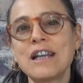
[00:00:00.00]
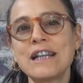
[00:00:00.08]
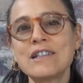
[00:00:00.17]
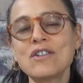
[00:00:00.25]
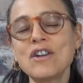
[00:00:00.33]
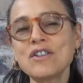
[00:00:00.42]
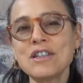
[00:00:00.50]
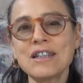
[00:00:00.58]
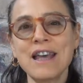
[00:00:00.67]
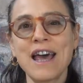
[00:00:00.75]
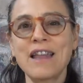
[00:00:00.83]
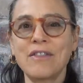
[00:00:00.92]
it's not just
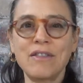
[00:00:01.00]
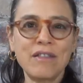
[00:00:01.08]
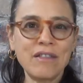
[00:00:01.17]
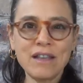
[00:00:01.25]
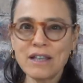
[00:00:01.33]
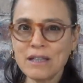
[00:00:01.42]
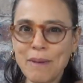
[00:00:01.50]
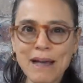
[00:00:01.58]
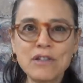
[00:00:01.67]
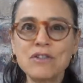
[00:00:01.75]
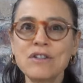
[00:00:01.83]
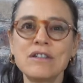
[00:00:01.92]
that these
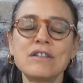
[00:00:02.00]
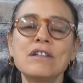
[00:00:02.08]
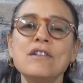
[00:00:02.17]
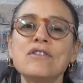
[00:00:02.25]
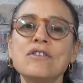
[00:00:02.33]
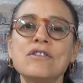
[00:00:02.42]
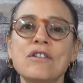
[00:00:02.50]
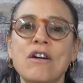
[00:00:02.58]
masters and teachers